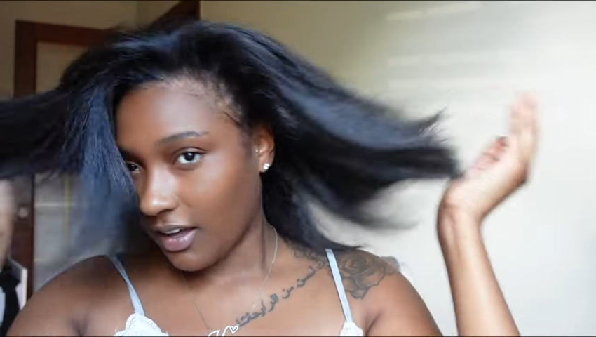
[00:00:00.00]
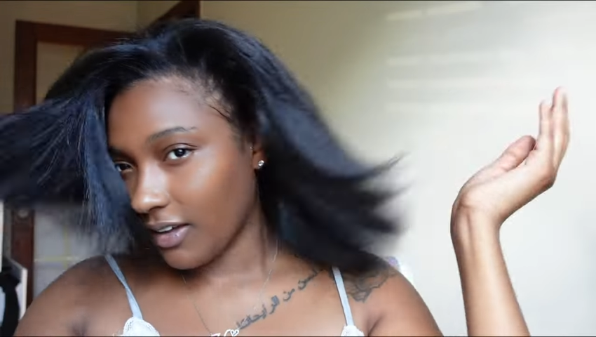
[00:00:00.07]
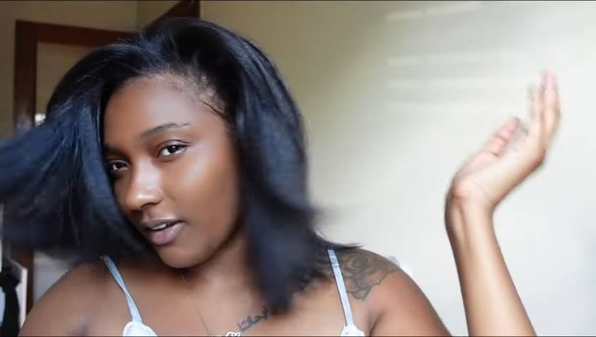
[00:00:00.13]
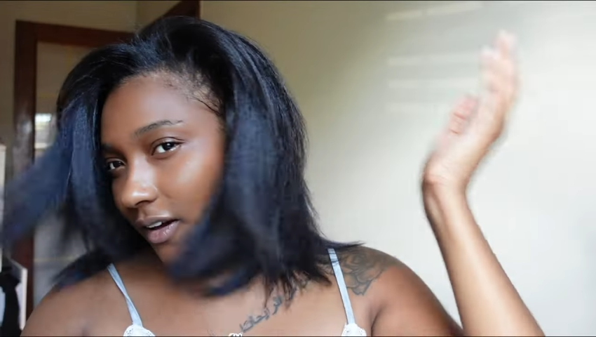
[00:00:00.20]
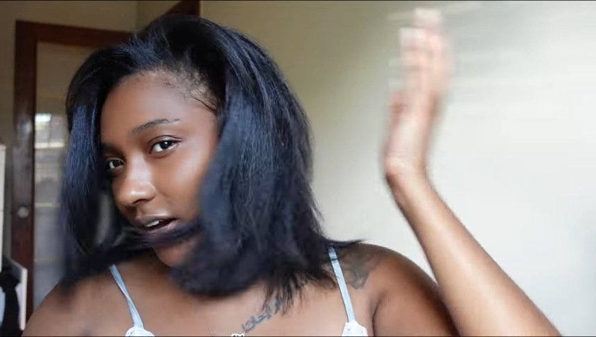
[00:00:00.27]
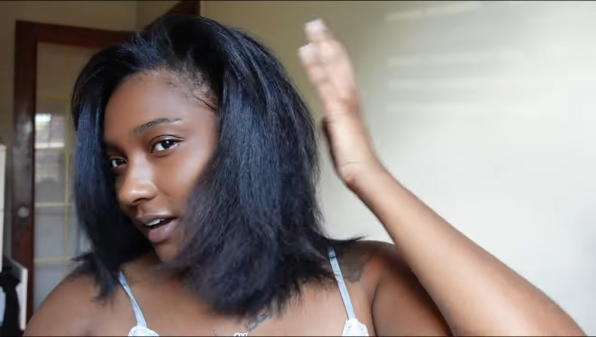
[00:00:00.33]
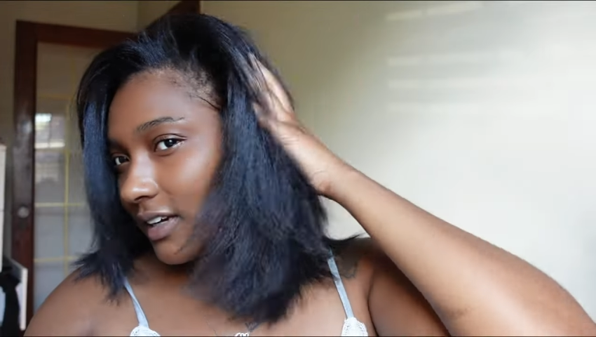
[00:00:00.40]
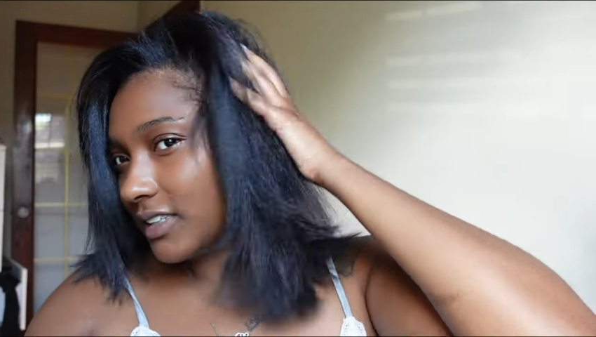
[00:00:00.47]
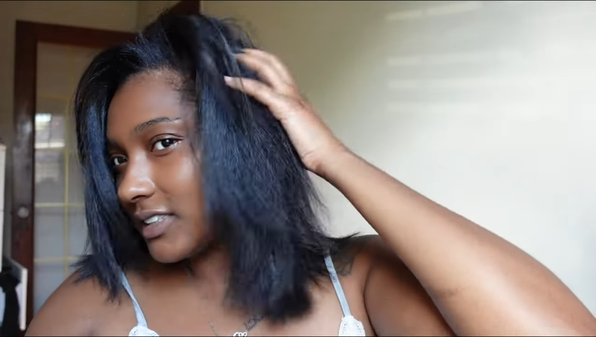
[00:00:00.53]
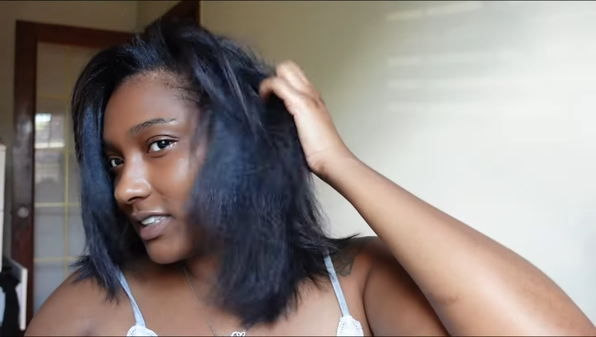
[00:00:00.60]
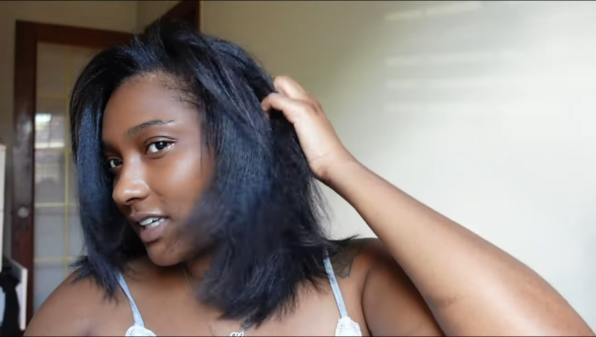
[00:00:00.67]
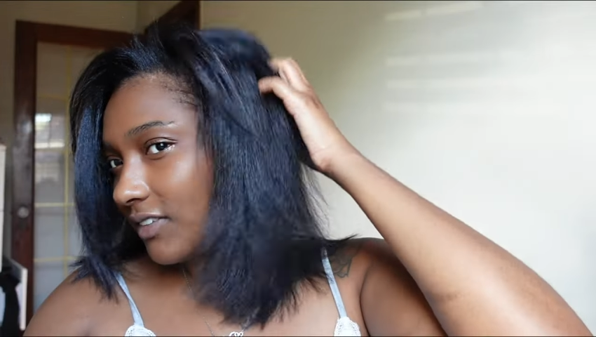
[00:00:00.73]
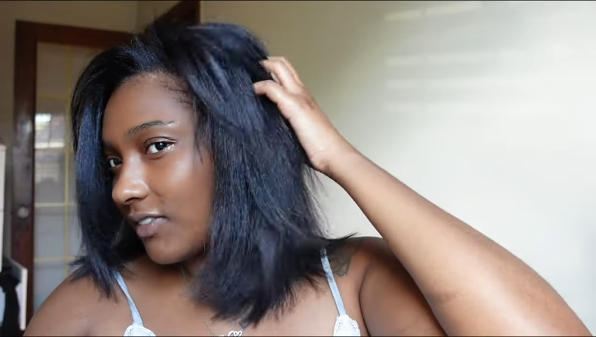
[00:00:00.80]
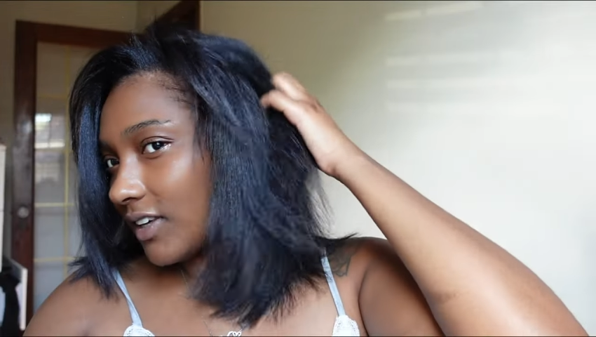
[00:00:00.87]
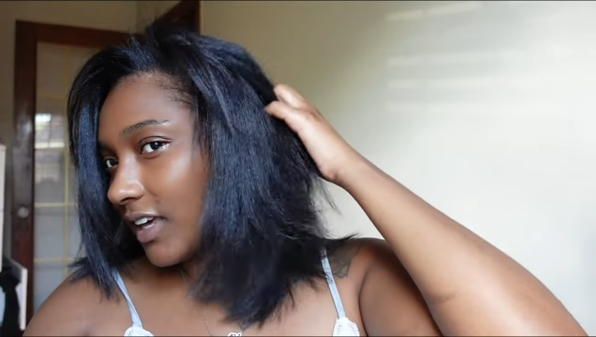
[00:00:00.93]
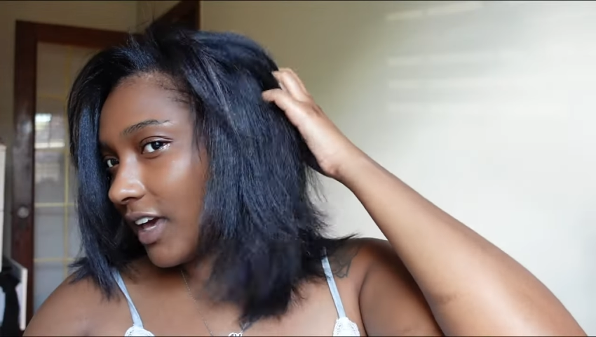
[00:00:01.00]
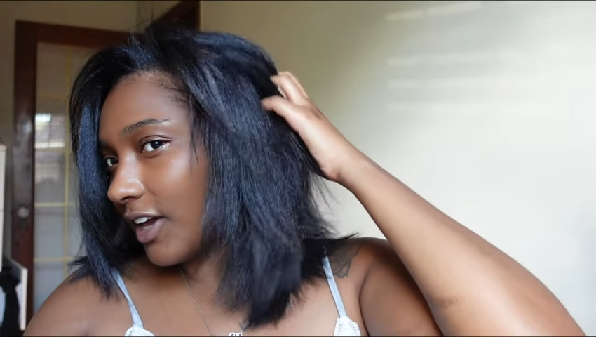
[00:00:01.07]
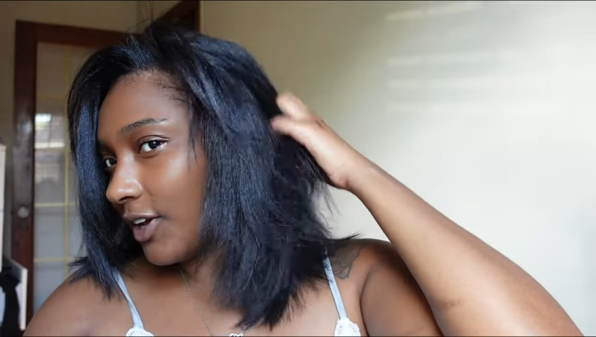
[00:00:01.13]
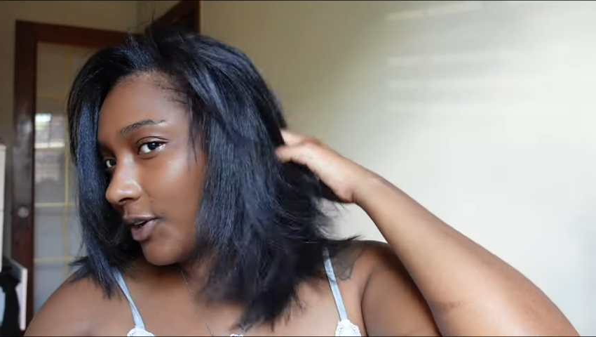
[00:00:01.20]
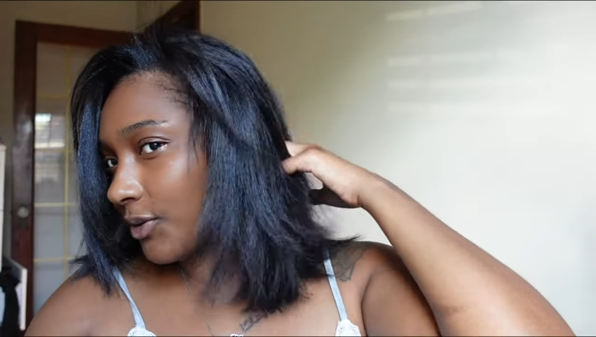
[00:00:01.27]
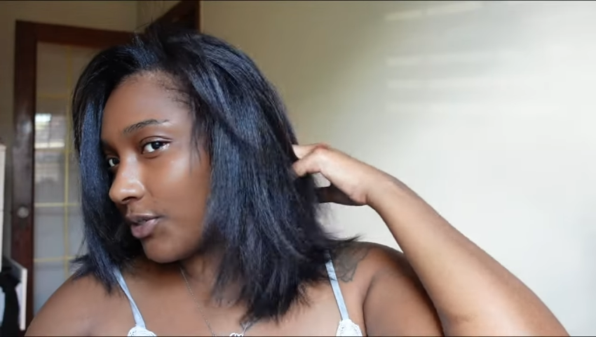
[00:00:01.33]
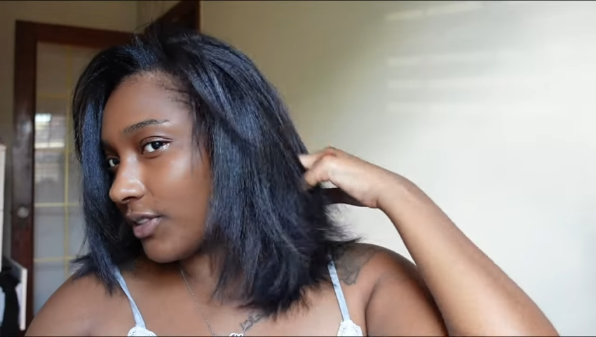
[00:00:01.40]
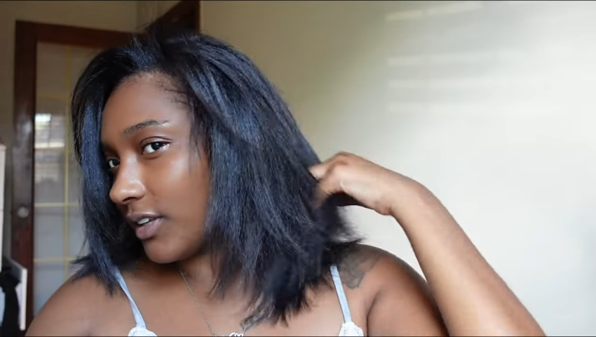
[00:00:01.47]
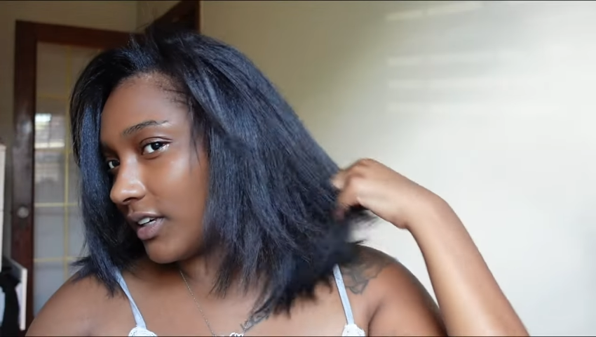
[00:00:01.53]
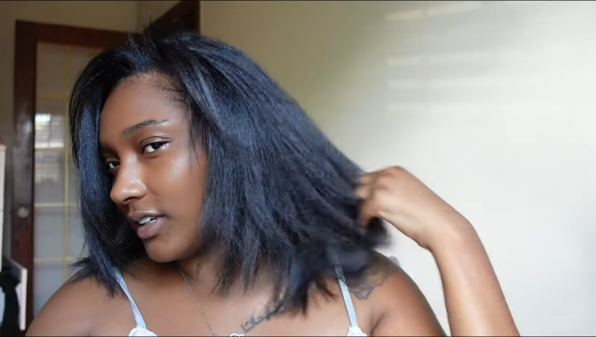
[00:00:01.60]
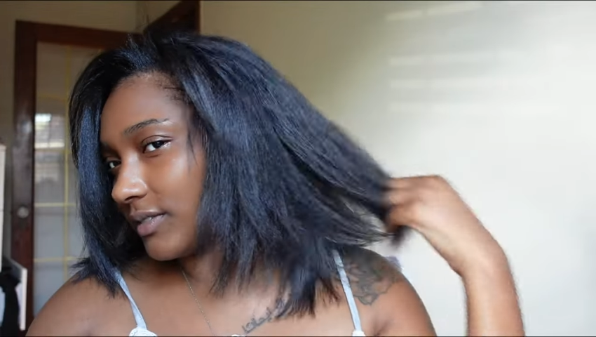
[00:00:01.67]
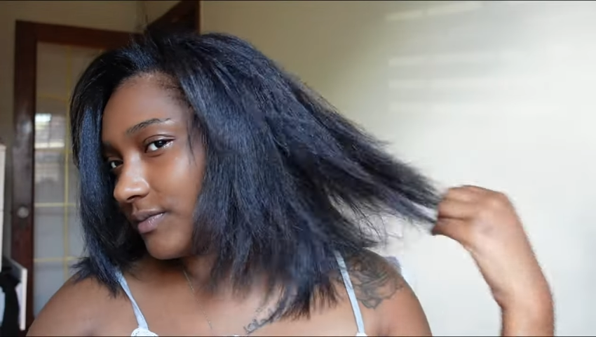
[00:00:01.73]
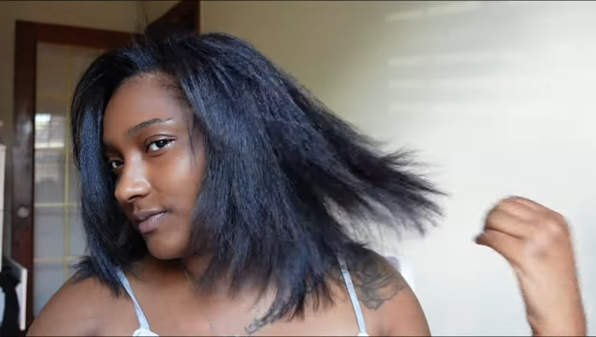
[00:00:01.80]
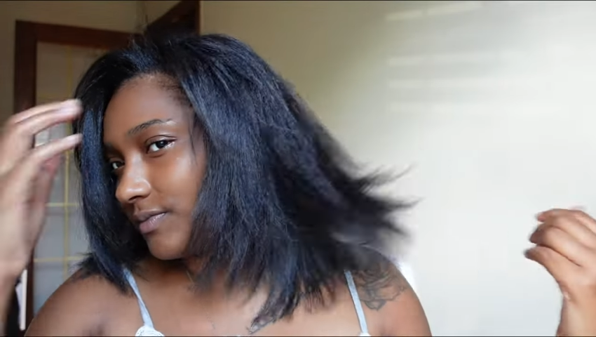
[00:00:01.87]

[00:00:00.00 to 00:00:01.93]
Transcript: Y'all, it's giving healthy.